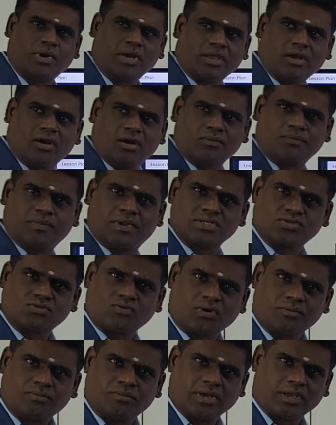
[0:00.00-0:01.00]
by r plus
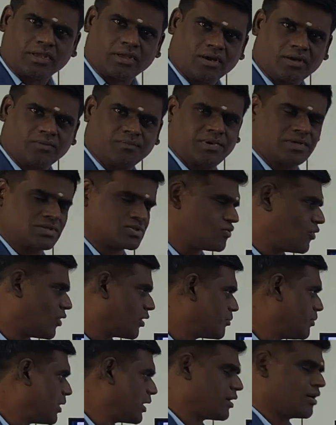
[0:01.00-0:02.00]
1 by r plus
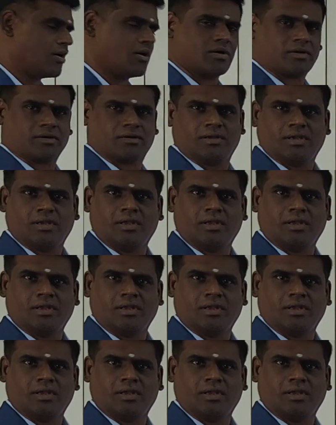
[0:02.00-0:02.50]
1 by r